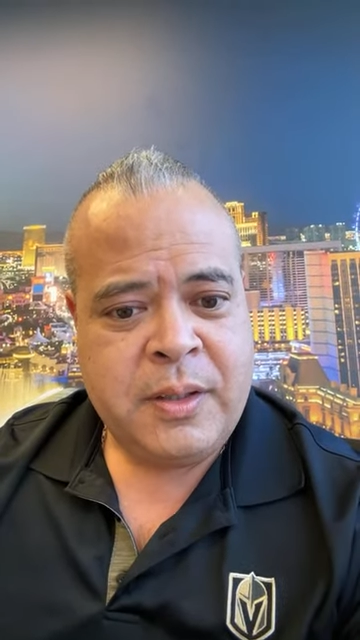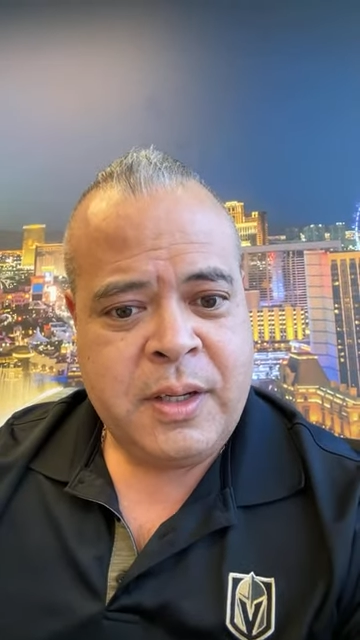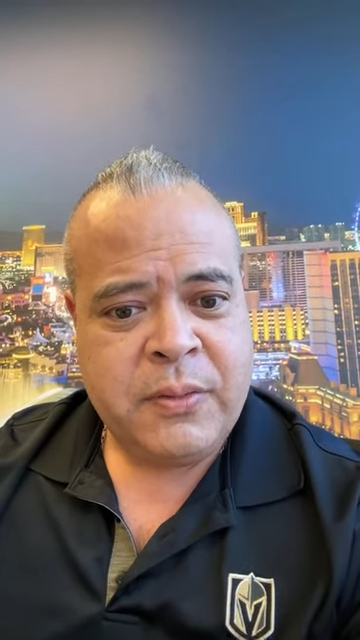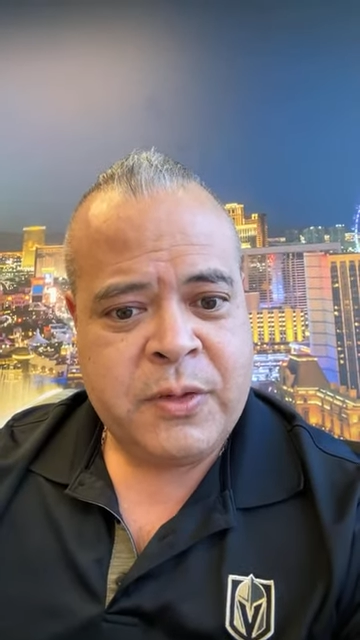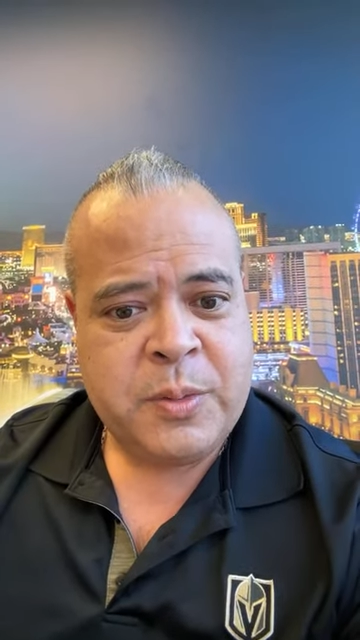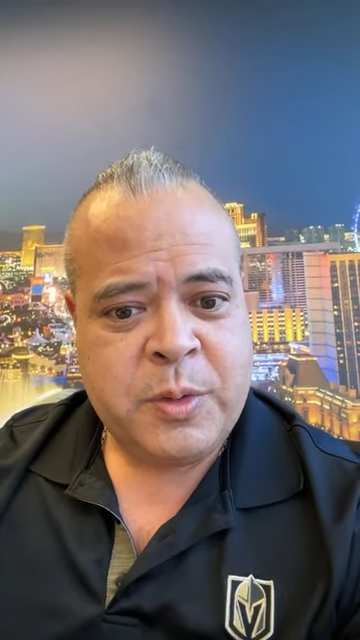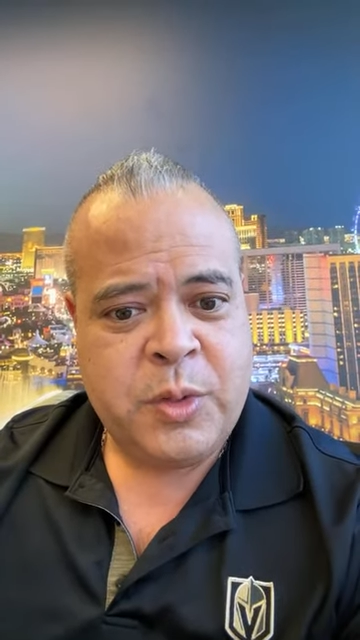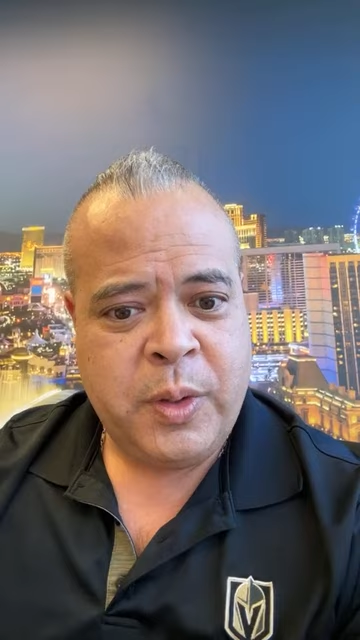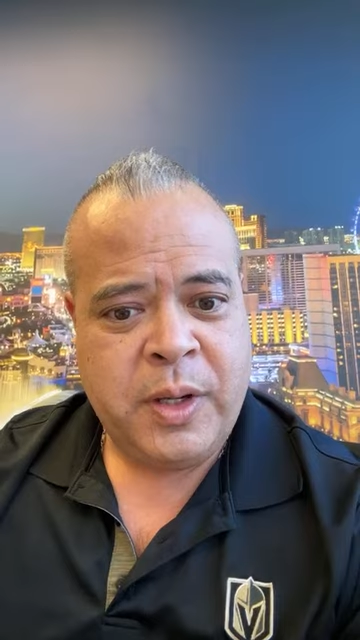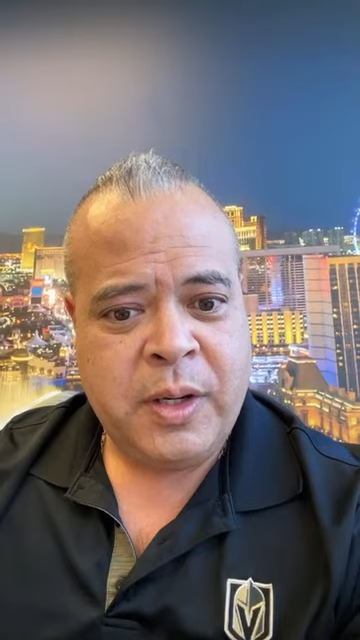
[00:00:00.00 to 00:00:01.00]
difference
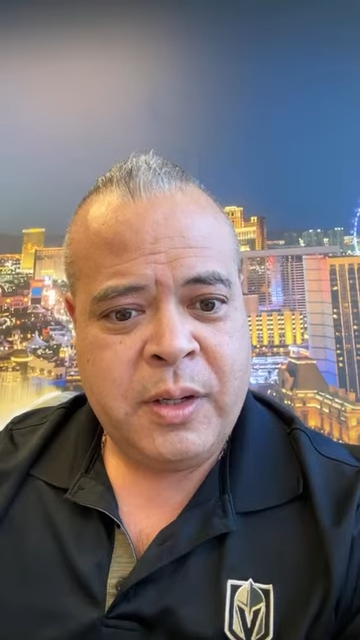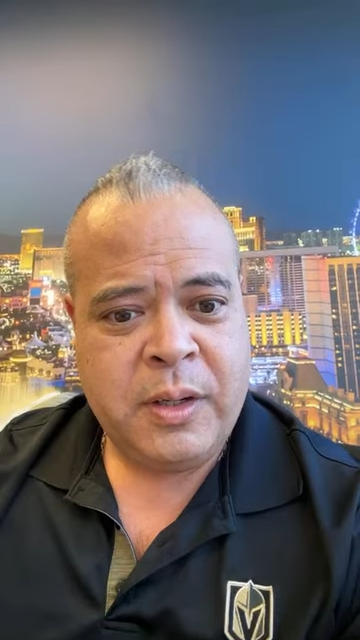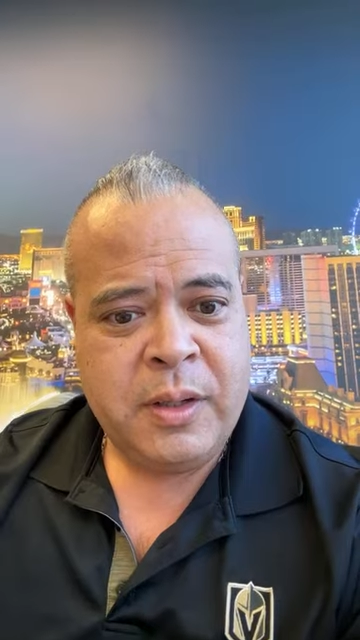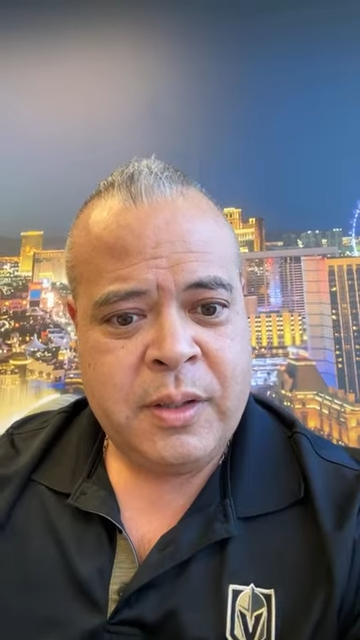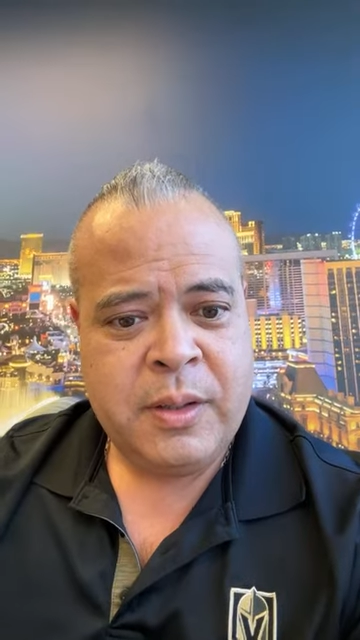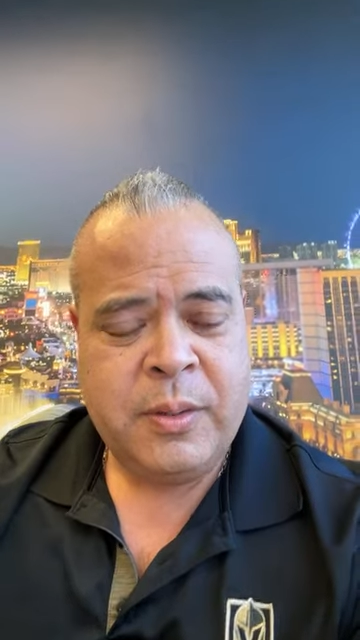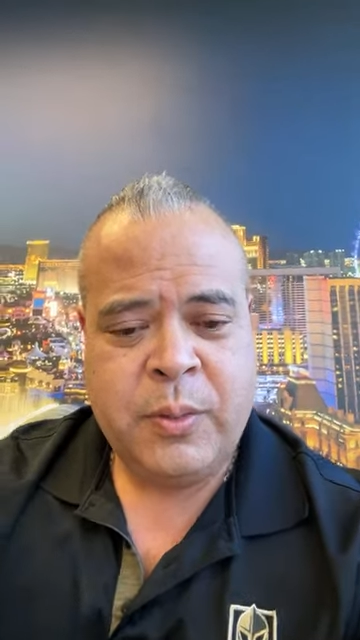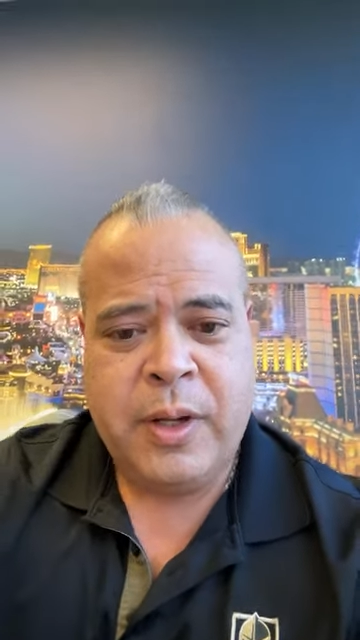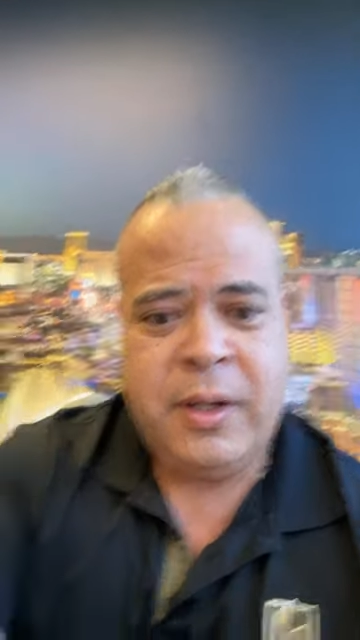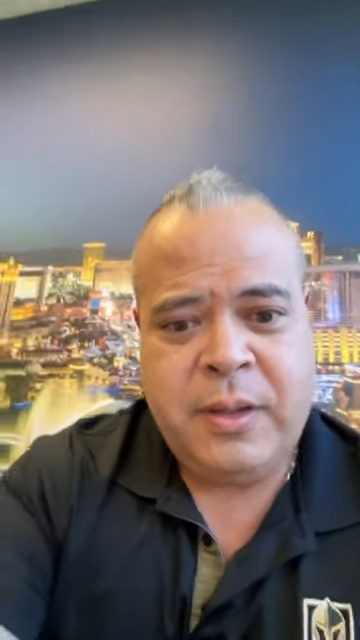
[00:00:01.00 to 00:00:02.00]
between
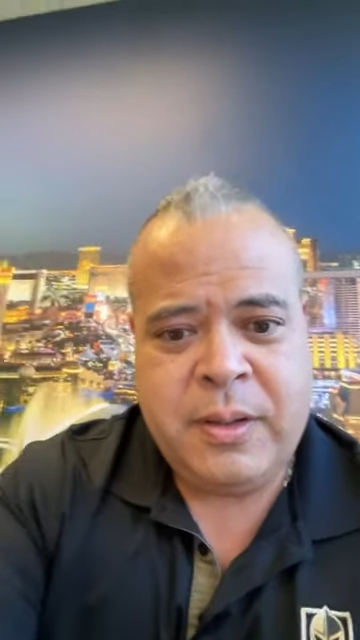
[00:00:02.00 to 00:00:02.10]
what?